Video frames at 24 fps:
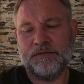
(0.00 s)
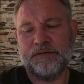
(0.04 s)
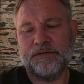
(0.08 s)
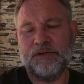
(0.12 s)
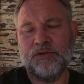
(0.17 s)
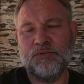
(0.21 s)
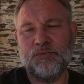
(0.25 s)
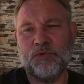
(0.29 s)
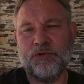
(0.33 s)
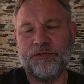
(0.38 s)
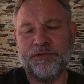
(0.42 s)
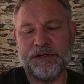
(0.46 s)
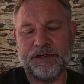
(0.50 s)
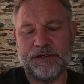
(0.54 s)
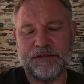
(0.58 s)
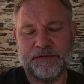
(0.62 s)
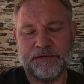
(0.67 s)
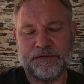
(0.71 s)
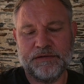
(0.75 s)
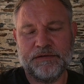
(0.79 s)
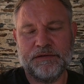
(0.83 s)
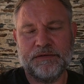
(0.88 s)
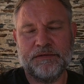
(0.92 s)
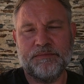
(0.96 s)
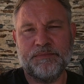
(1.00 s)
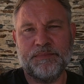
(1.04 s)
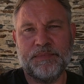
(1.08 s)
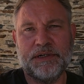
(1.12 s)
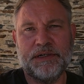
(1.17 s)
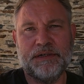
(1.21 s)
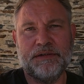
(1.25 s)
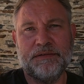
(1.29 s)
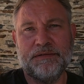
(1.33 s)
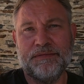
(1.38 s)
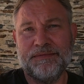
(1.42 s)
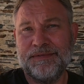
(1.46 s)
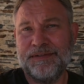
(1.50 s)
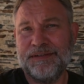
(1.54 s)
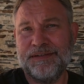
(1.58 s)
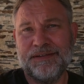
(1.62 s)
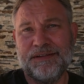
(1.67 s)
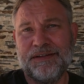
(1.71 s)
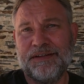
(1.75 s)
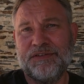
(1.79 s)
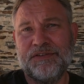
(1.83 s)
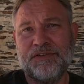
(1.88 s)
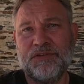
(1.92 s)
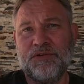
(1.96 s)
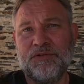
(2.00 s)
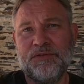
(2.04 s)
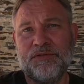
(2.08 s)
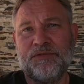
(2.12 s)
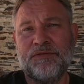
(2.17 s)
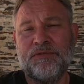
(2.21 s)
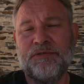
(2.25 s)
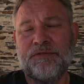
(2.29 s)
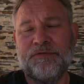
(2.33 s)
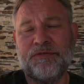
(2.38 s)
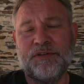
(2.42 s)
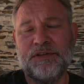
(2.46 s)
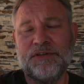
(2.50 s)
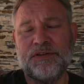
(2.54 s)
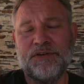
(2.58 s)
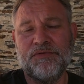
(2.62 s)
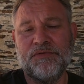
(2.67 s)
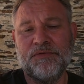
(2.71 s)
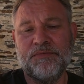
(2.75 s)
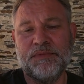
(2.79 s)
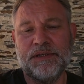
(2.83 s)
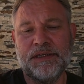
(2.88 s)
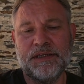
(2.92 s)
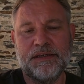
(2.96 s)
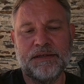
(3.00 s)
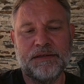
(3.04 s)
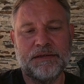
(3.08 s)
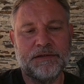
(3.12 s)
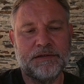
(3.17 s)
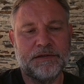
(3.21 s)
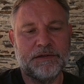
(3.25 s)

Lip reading: Don't worry, but it's nothing to do with me.